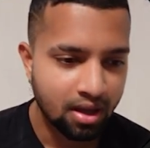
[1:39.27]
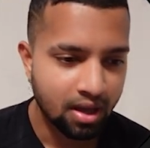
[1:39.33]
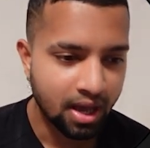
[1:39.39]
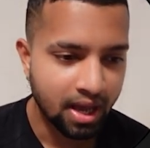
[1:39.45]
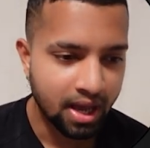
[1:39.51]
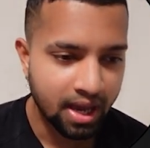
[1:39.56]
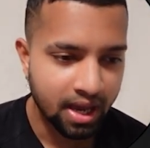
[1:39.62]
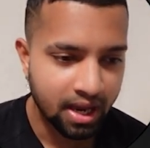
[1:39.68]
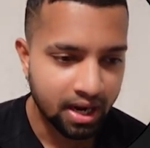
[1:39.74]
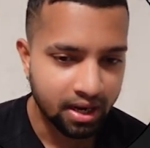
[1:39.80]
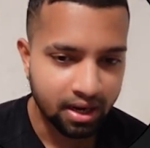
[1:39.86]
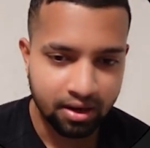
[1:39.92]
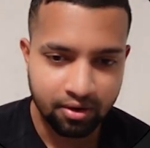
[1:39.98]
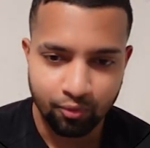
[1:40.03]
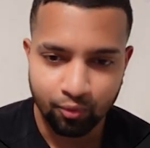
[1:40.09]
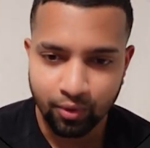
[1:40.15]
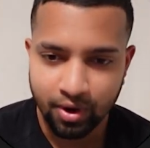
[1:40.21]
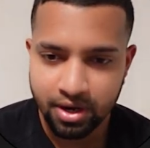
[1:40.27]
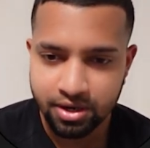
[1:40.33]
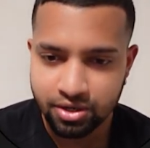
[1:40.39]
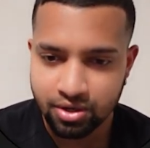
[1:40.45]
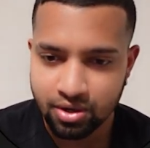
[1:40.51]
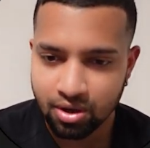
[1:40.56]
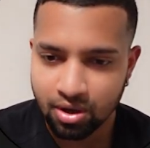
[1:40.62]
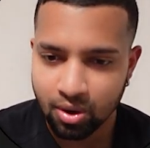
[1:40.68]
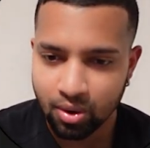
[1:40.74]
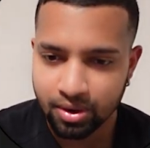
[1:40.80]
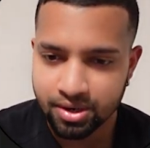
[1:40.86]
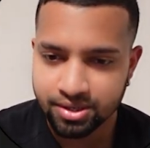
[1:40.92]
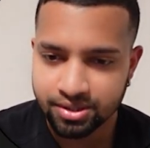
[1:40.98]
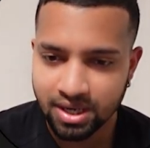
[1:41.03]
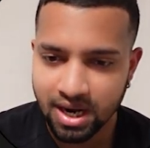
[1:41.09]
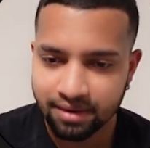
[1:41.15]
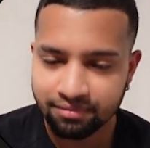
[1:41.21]
And when you go
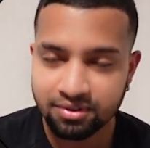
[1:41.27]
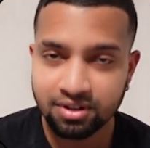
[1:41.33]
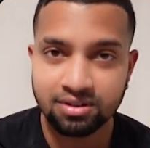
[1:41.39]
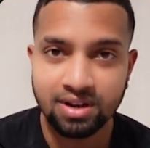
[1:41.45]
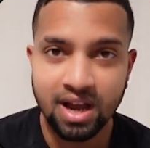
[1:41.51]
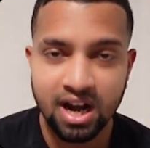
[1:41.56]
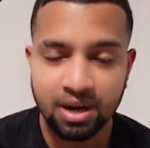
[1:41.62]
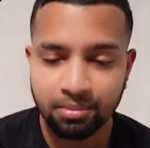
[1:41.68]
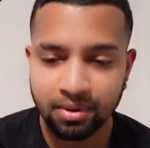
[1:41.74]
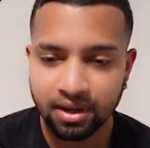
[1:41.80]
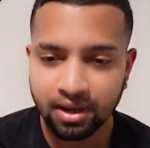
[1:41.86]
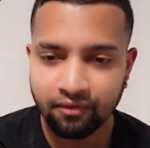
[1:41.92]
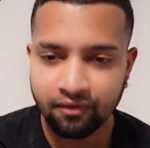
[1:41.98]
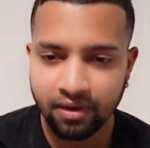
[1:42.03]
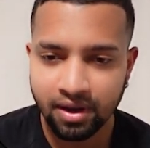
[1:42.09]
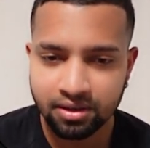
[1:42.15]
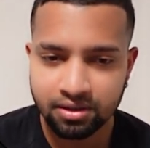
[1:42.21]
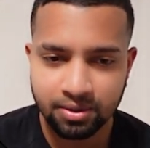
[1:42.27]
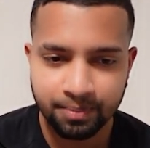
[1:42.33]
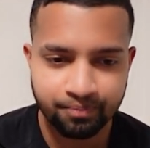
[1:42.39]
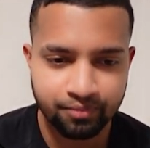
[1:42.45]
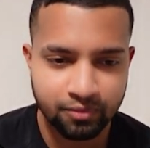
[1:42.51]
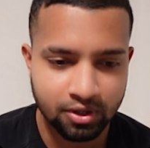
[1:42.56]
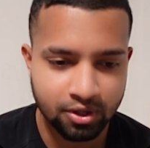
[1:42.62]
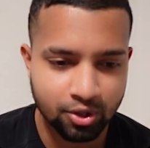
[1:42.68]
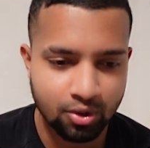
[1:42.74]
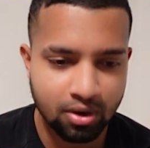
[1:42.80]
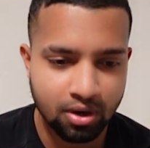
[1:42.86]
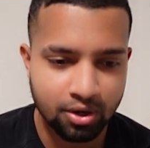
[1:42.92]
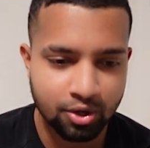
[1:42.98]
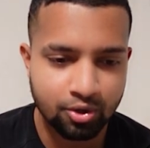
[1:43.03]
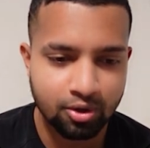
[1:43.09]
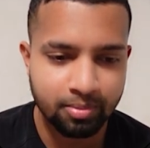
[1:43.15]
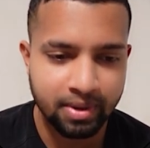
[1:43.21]
inside the dynamic effect,
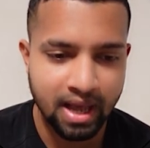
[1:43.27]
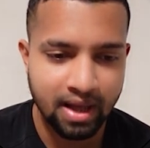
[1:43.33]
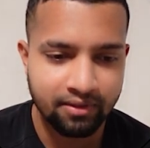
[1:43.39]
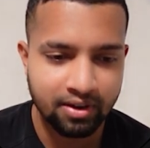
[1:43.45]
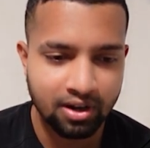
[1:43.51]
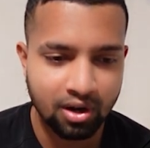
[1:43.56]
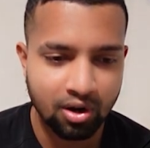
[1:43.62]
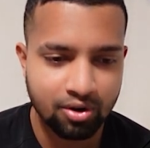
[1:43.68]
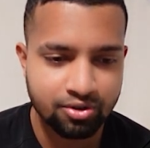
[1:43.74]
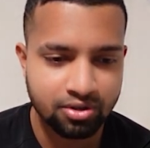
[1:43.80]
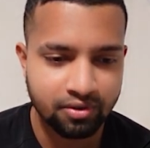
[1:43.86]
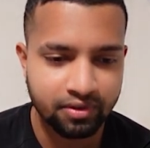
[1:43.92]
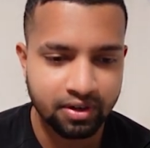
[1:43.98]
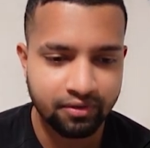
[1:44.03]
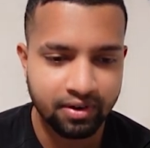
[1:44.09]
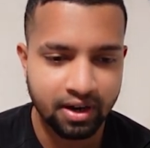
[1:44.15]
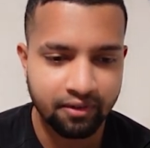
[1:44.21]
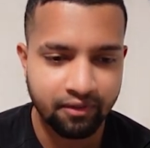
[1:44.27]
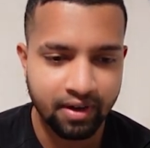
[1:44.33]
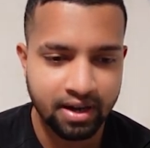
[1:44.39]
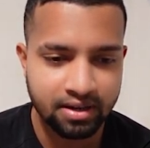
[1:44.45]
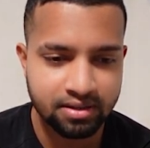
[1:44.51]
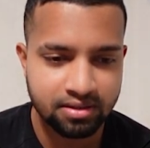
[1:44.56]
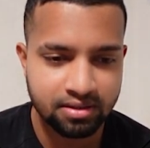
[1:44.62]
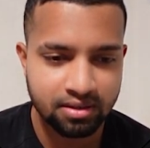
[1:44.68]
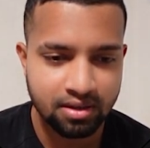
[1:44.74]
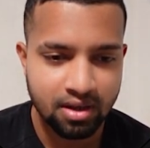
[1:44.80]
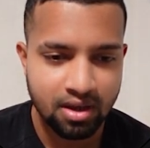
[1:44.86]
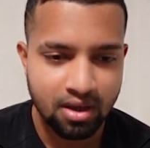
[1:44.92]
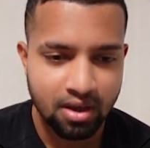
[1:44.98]
you'll be having lots of different effects,